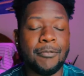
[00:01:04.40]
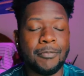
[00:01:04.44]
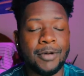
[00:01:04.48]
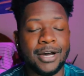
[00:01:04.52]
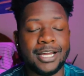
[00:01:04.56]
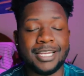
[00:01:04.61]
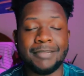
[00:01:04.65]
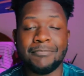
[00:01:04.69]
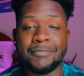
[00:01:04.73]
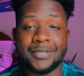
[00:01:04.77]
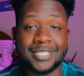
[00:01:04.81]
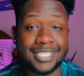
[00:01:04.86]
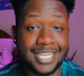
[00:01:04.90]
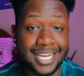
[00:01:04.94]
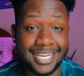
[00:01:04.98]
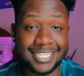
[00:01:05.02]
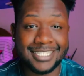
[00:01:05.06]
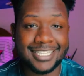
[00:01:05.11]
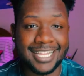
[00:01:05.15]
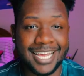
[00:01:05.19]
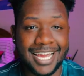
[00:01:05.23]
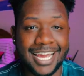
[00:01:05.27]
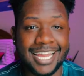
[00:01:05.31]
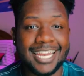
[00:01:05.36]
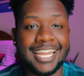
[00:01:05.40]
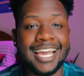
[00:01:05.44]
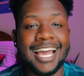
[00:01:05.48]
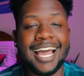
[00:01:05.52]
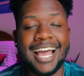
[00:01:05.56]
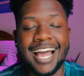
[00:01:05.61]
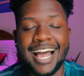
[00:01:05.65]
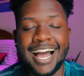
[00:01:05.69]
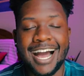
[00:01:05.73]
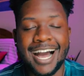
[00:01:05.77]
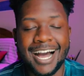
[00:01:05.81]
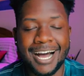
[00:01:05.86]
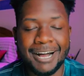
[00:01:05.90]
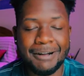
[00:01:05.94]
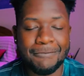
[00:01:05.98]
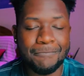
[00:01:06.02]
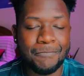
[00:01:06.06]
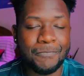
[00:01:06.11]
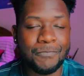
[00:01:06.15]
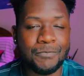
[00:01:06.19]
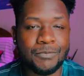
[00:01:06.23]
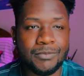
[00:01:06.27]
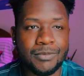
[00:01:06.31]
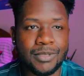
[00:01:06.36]
but besides that,
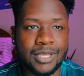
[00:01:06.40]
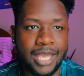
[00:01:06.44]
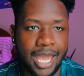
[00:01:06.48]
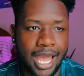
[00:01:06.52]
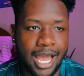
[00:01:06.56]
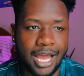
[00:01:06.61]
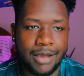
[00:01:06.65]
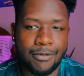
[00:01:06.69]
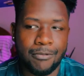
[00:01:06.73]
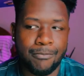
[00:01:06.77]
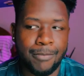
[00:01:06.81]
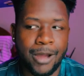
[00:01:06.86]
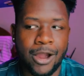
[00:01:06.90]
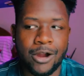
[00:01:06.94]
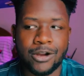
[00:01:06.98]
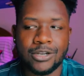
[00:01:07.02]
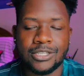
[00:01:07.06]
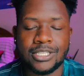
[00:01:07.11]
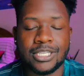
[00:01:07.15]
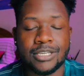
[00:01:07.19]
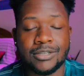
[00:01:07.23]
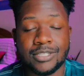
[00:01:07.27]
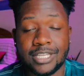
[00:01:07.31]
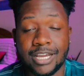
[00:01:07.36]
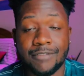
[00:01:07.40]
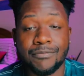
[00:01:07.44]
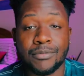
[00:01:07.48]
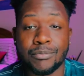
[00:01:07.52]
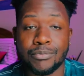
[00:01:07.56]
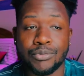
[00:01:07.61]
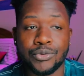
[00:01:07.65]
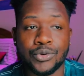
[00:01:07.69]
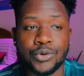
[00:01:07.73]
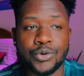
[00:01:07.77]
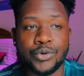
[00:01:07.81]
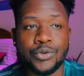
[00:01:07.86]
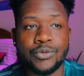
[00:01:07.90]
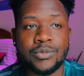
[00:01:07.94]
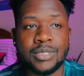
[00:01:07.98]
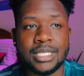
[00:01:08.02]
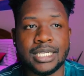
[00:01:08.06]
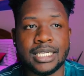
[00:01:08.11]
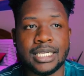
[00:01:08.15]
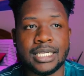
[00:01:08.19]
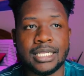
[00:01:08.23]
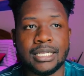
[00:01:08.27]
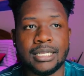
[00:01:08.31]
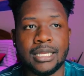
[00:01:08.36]
my art skills have improved
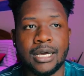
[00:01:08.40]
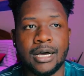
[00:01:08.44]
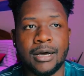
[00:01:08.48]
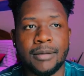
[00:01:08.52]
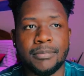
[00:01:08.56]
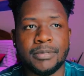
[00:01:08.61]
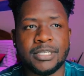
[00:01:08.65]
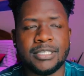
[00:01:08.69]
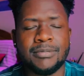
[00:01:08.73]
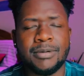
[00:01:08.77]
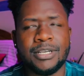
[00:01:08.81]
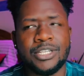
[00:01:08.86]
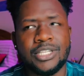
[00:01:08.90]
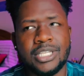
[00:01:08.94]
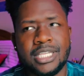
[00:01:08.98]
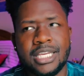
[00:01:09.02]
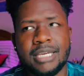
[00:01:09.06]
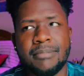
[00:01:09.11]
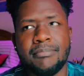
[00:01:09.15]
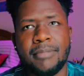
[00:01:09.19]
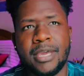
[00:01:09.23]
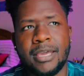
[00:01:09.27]
in, especially in